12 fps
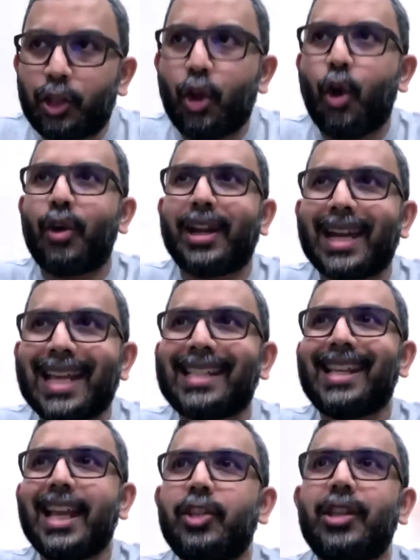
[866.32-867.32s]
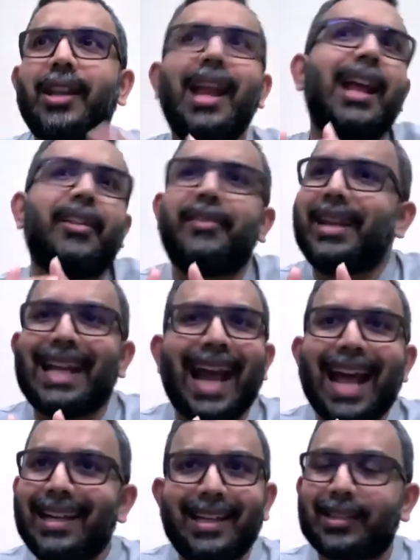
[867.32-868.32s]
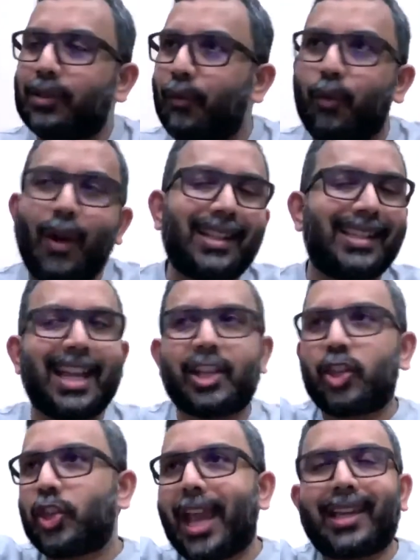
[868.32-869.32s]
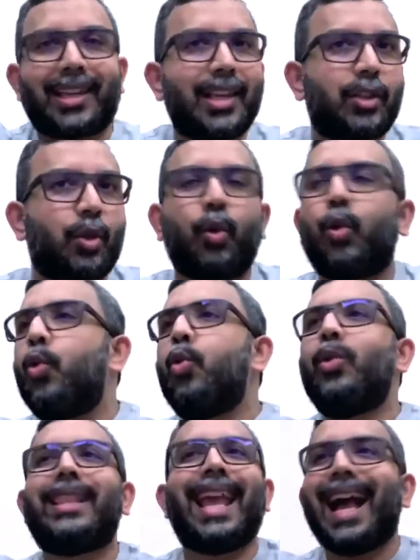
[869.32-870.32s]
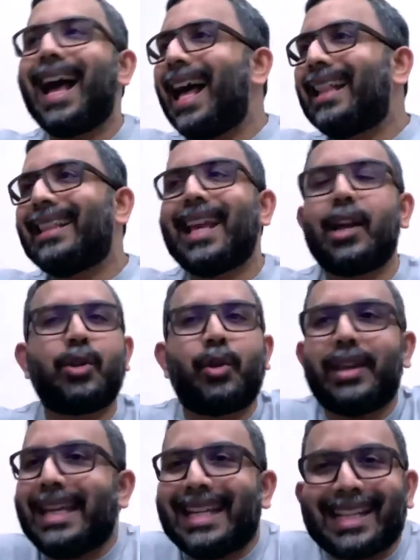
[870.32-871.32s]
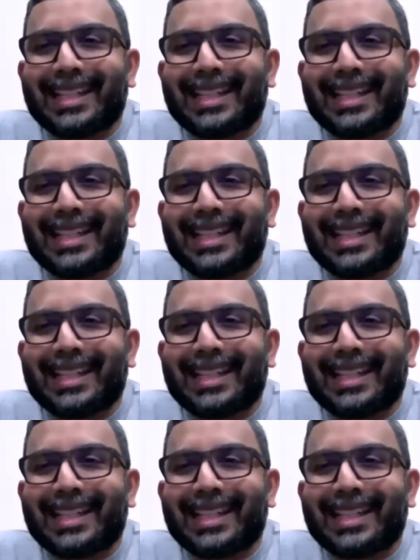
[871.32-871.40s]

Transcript: to your organization, regardless of what their check is or who they are your inner